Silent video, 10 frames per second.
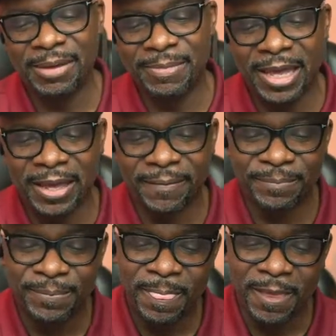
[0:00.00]

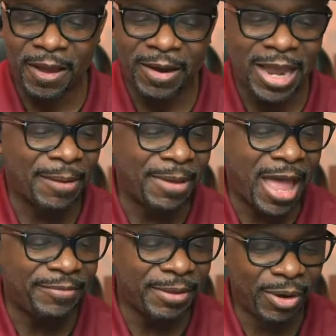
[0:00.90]
Amen. All right. I'm
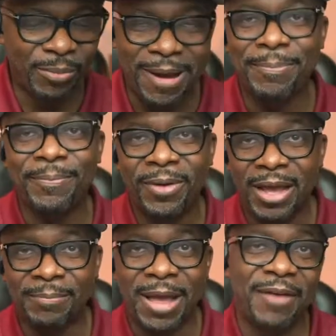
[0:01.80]
gonna have him on my I'm
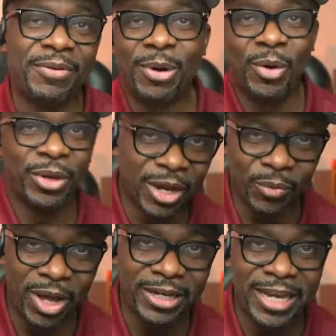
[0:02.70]
gonna have him on
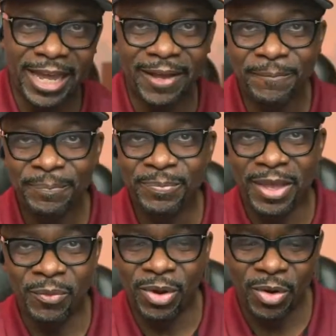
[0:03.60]
here one day,
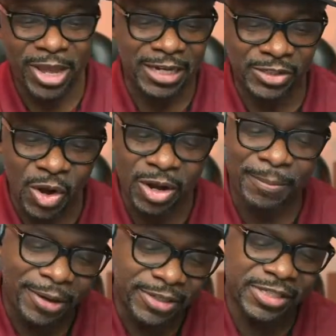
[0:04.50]
and we're gonna kind of
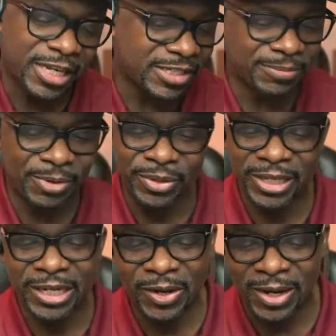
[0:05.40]
talk about his
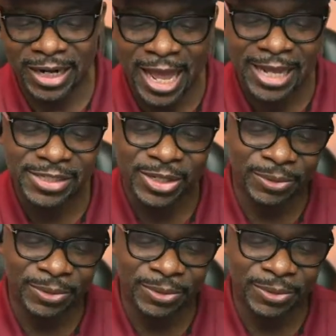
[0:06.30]
testimony and all of that.